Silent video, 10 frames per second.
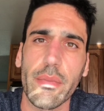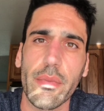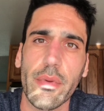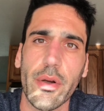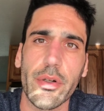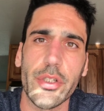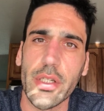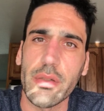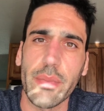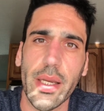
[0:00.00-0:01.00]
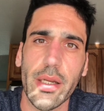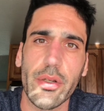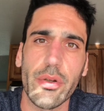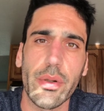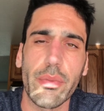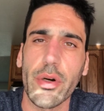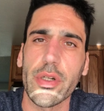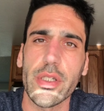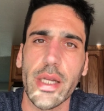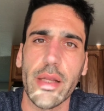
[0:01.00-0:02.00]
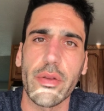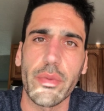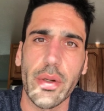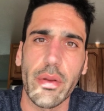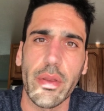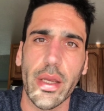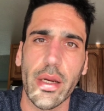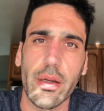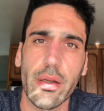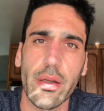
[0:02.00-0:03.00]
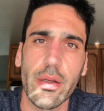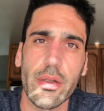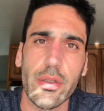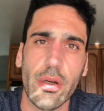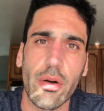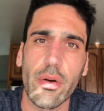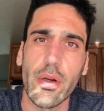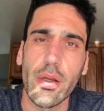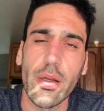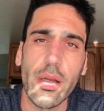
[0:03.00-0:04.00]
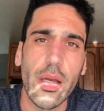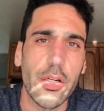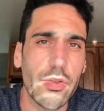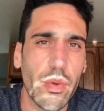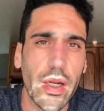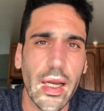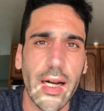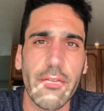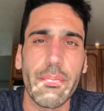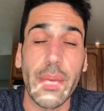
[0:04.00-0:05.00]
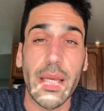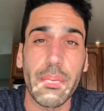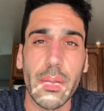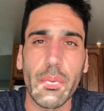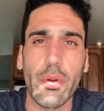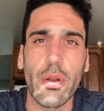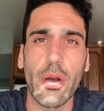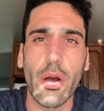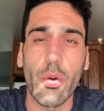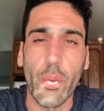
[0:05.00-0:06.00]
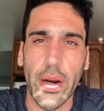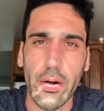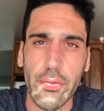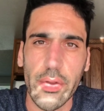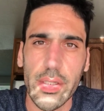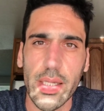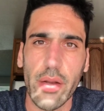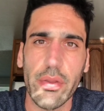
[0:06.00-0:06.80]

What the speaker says: They're just made to impersonate the real thing. So just want to kind of make people aware of this out